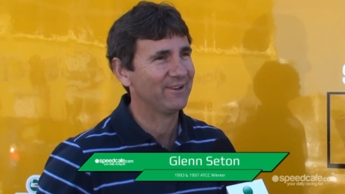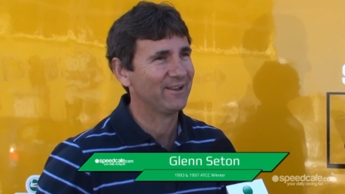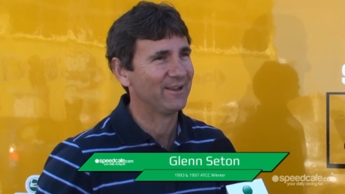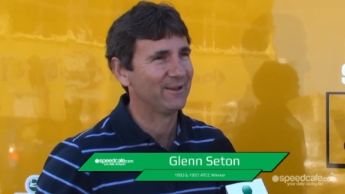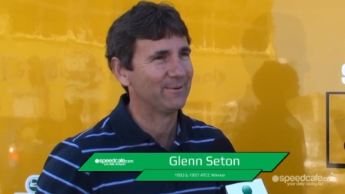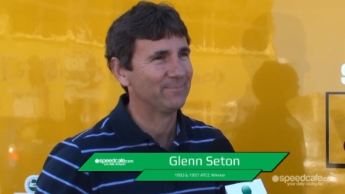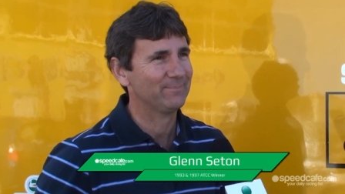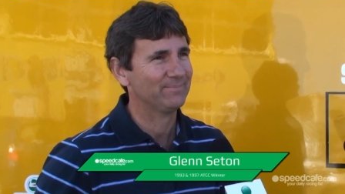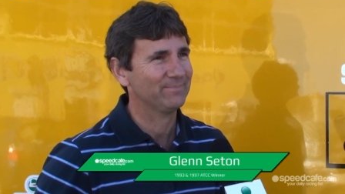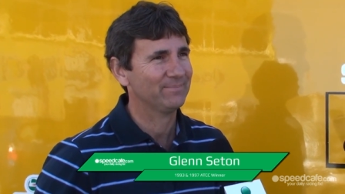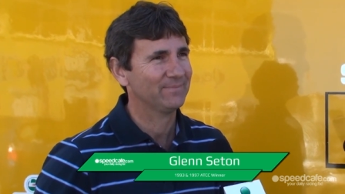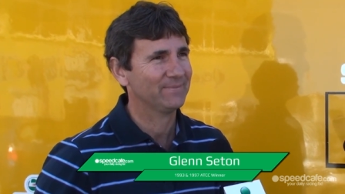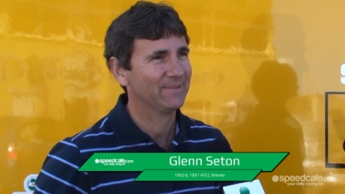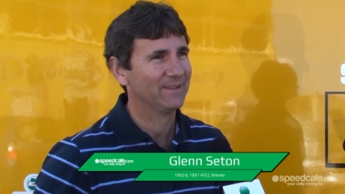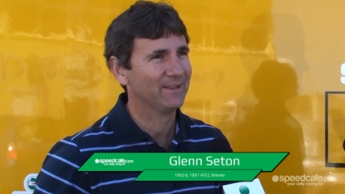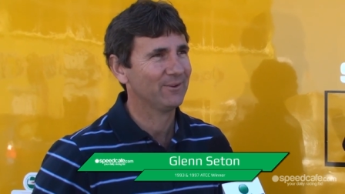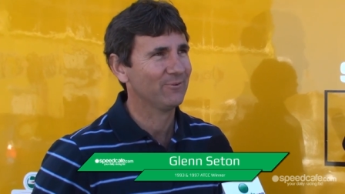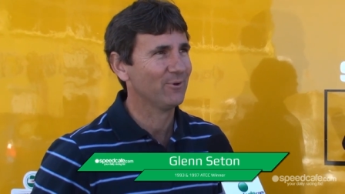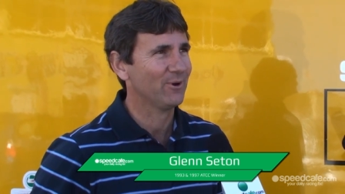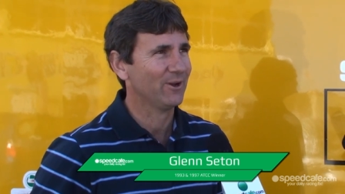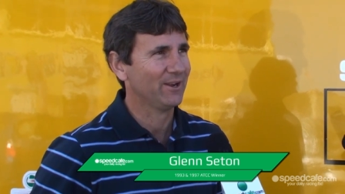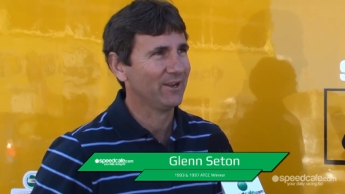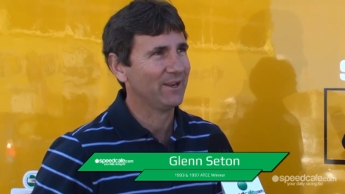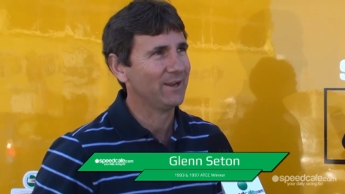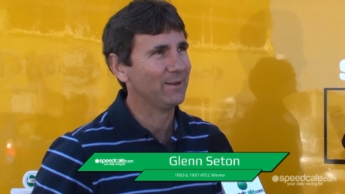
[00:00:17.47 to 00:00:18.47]
Um, they're
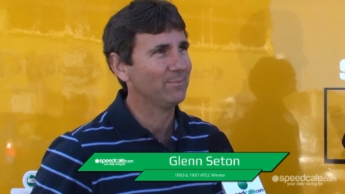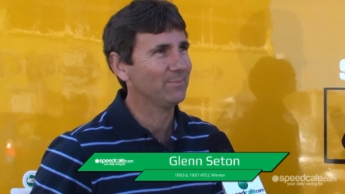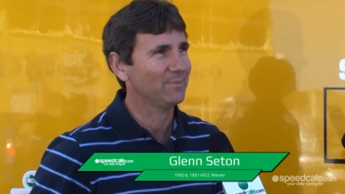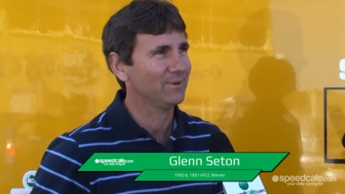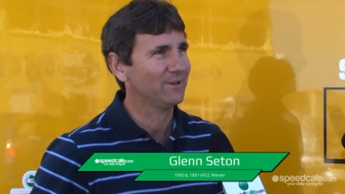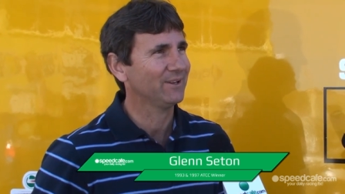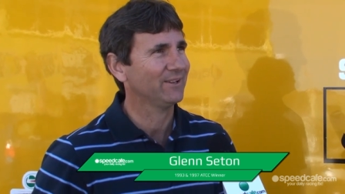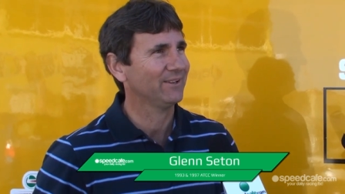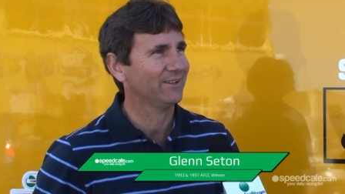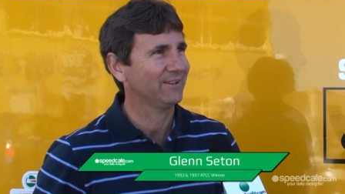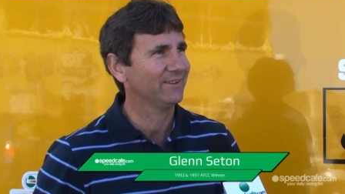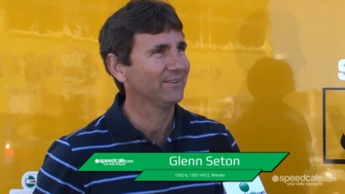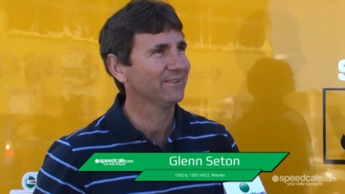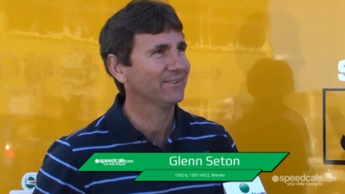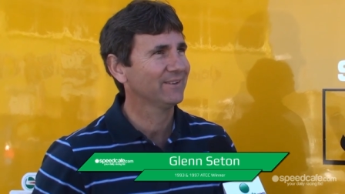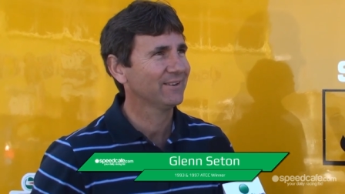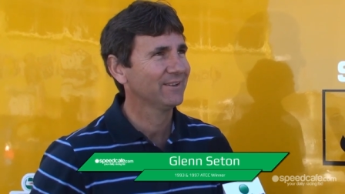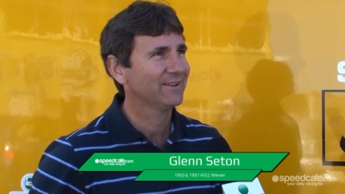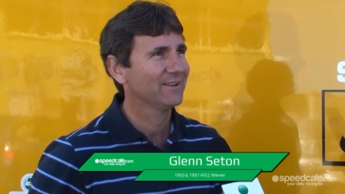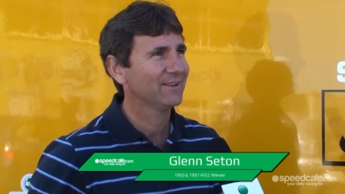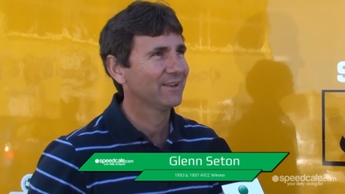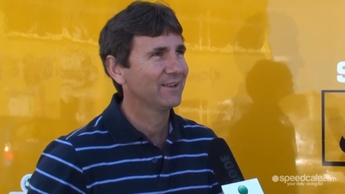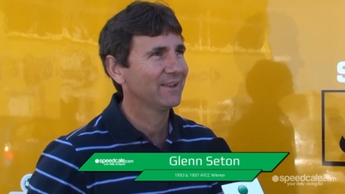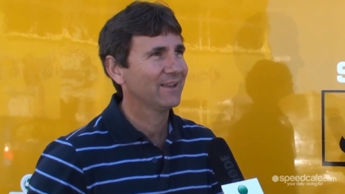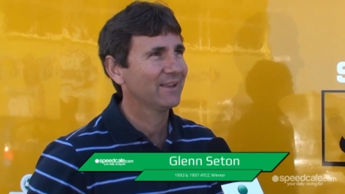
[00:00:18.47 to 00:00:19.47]
quite nimble and
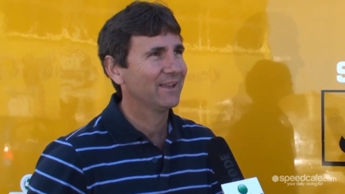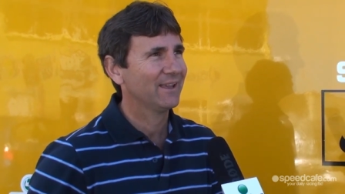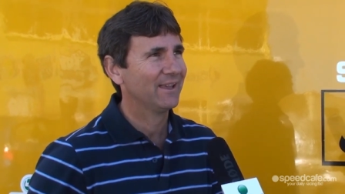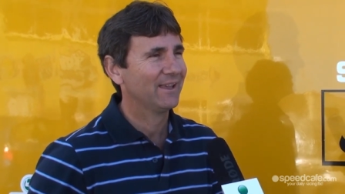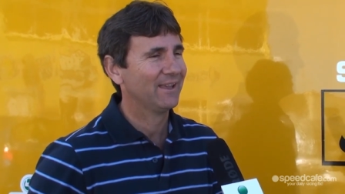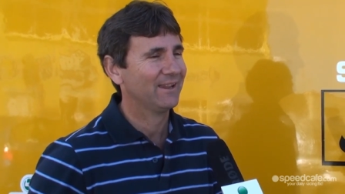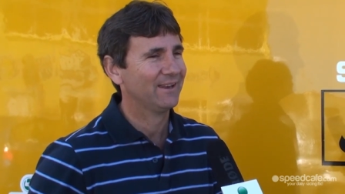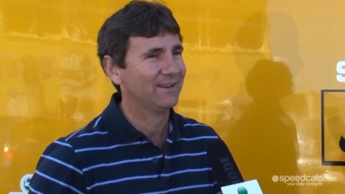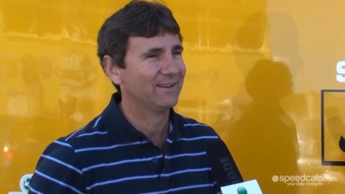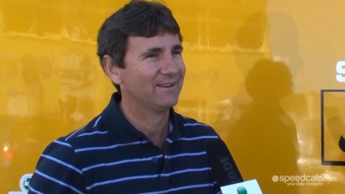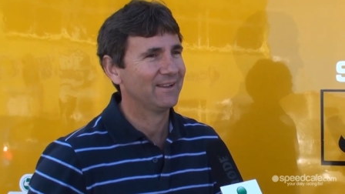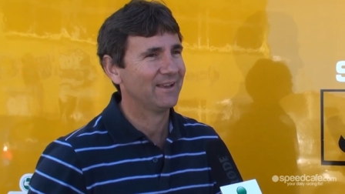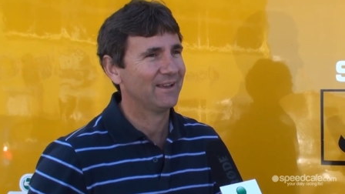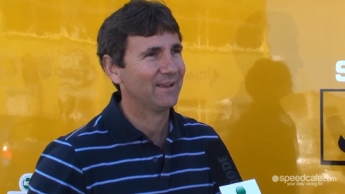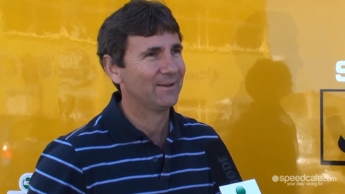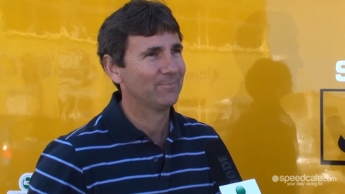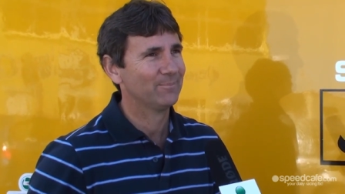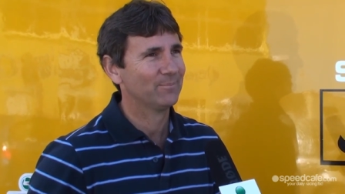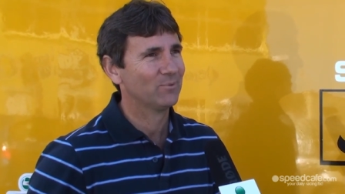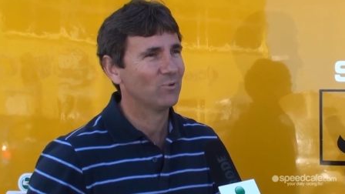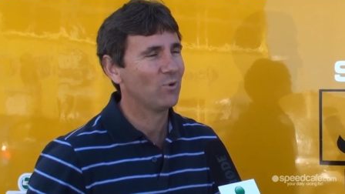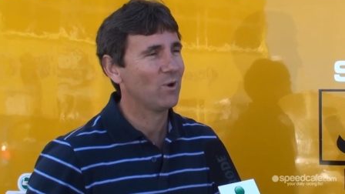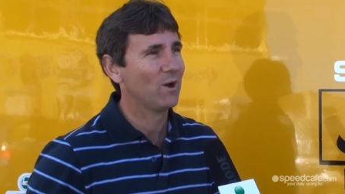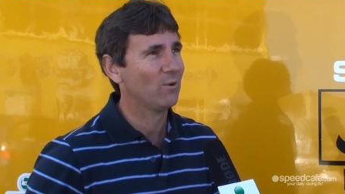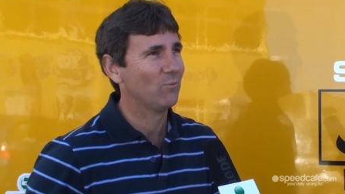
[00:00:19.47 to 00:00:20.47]
and
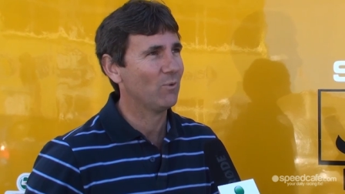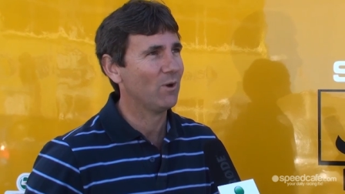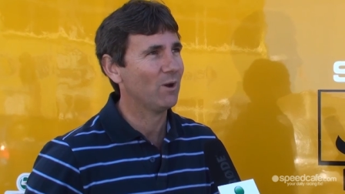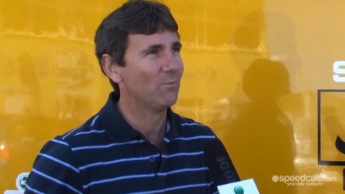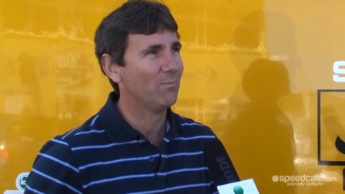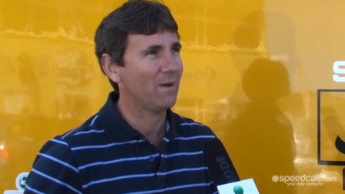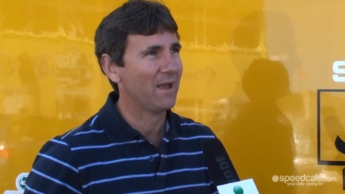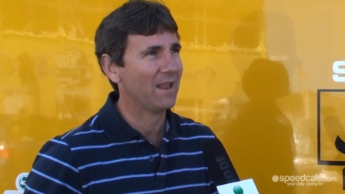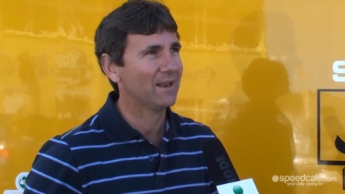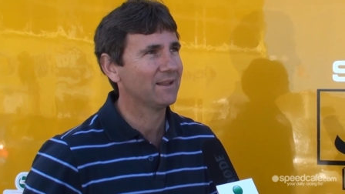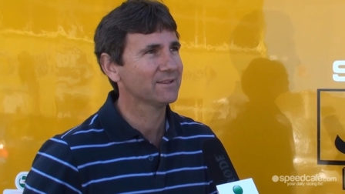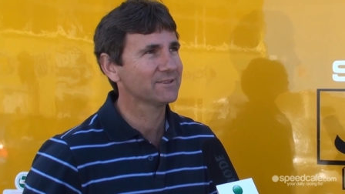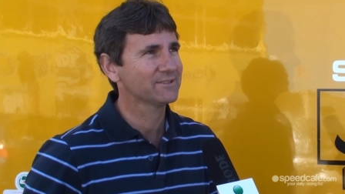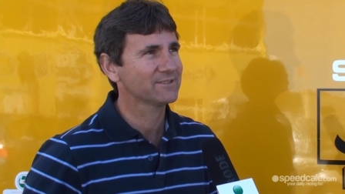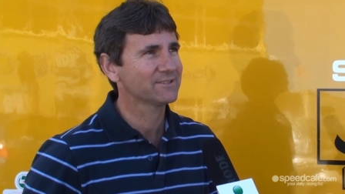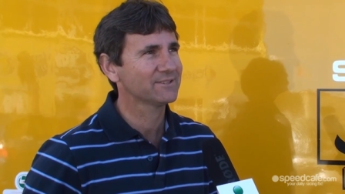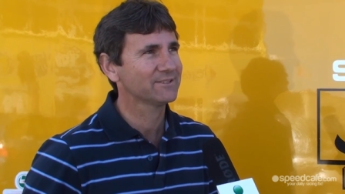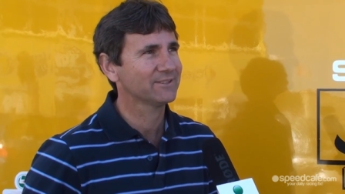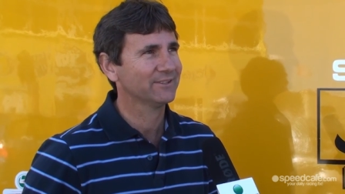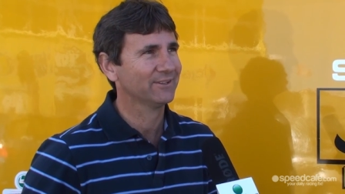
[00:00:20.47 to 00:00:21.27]
um, quite well balanced.